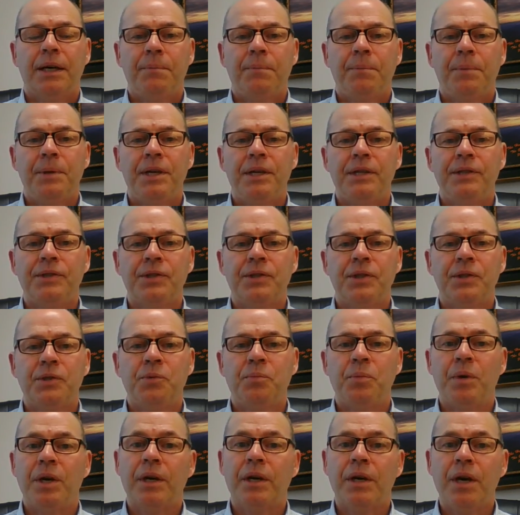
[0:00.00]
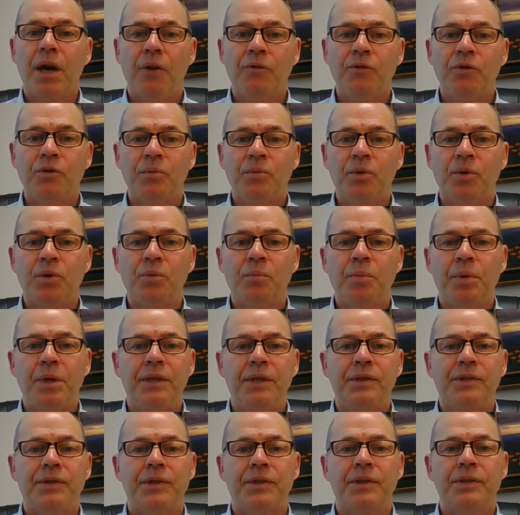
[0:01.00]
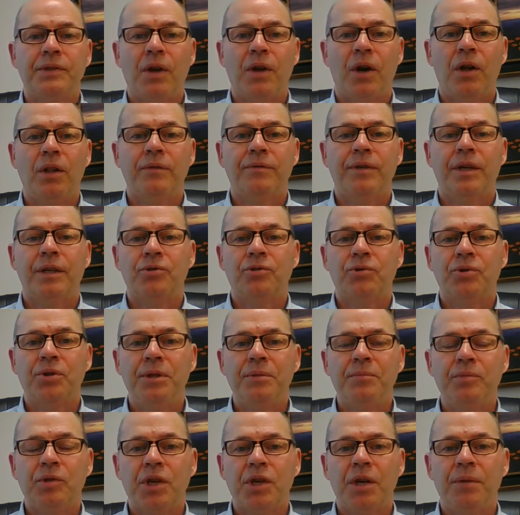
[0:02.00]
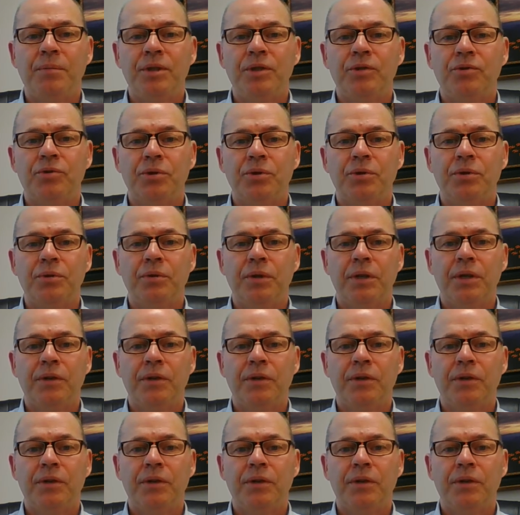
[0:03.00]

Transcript: Peace is being comfortable. Peace is all of our dreams coming true.